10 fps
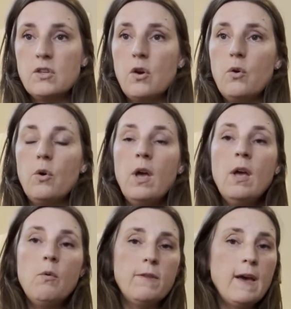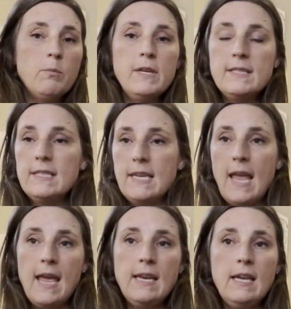So without placing
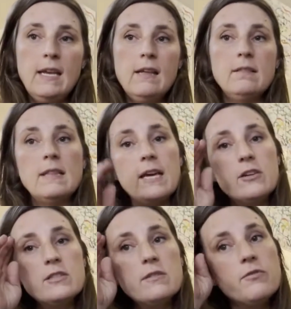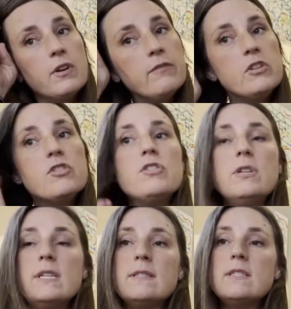any letters in front of your
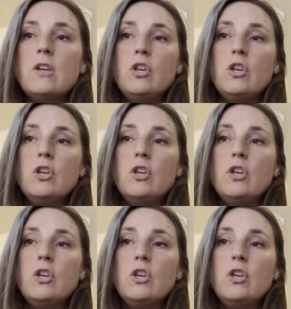students,